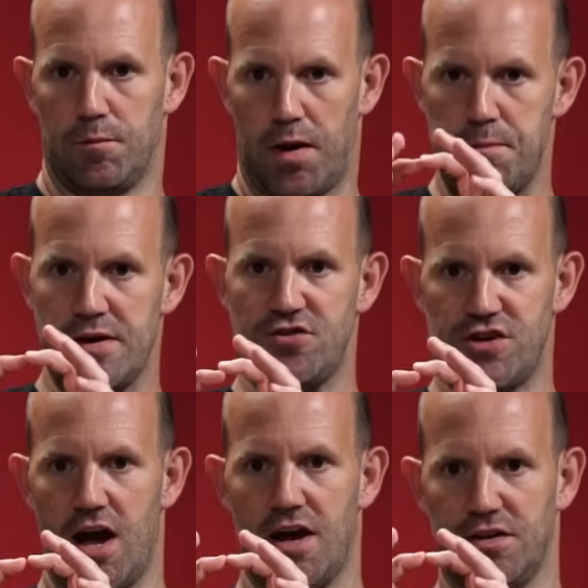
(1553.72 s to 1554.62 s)
By
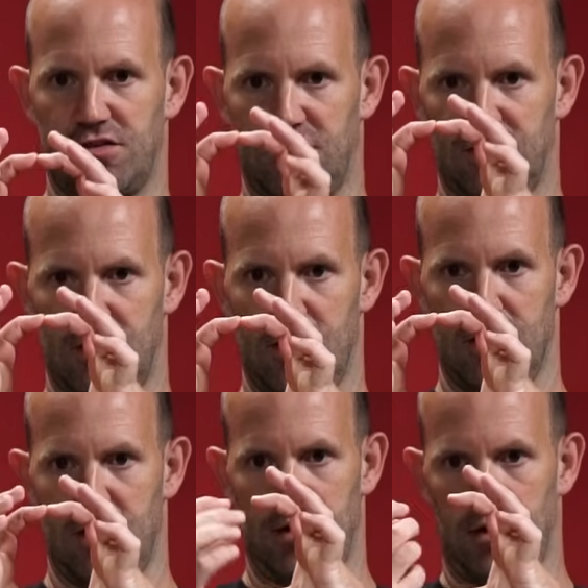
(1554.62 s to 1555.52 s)
BGA, this is
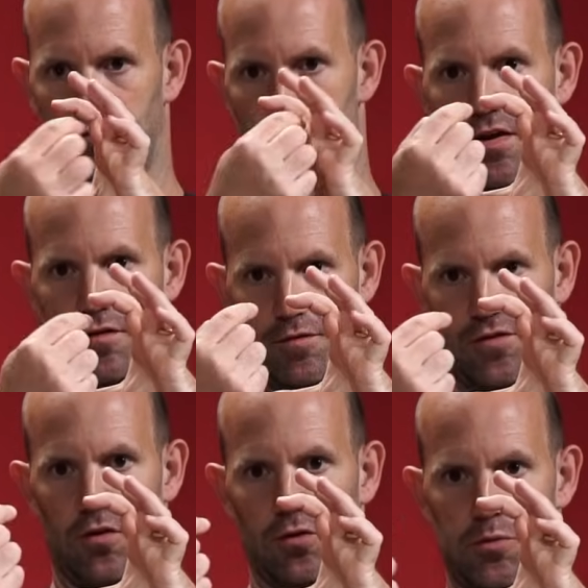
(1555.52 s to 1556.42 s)
a grid of
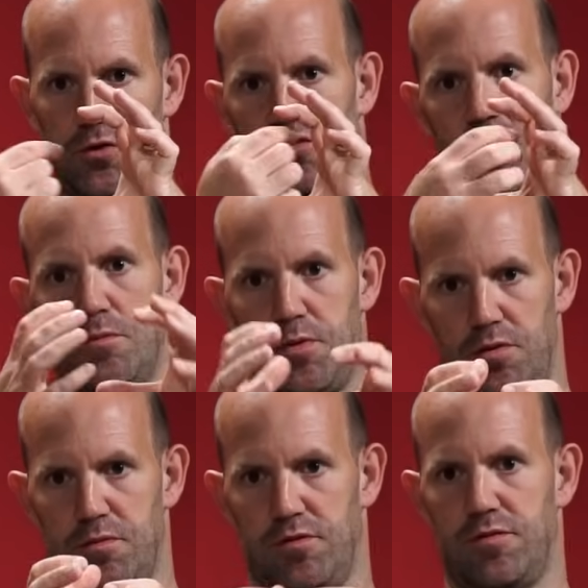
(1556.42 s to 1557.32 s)
solder balls on the
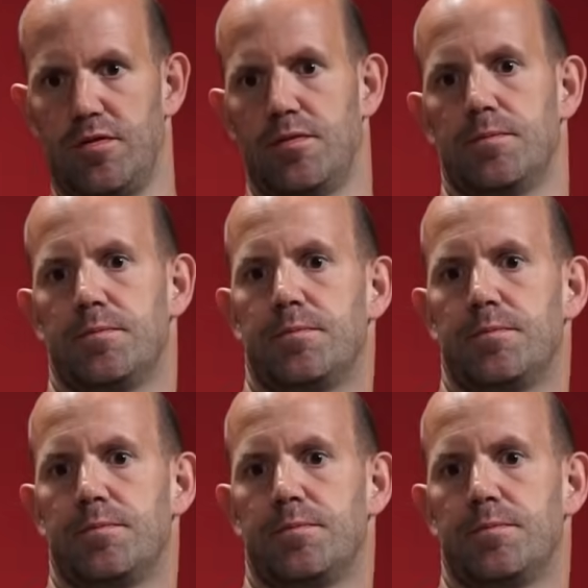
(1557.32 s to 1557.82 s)
bottom of.